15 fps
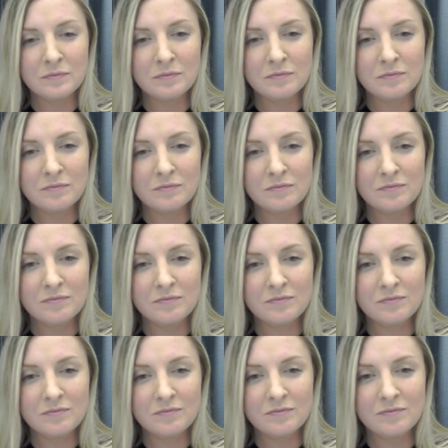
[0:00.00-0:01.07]

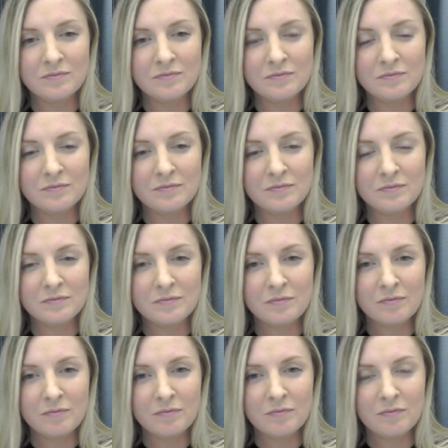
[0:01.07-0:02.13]

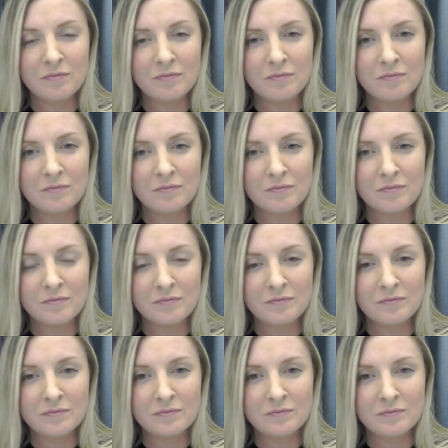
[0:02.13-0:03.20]

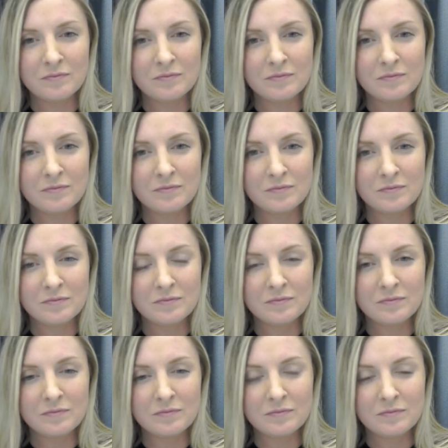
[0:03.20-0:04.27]

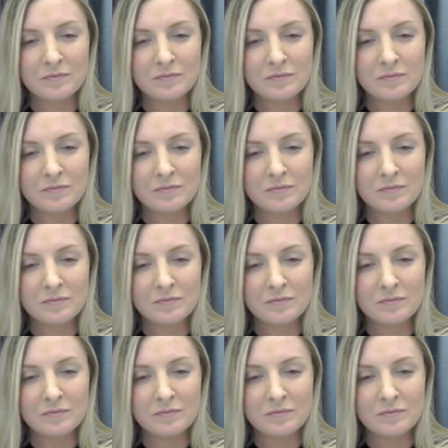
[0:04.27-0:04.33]
(not speaking)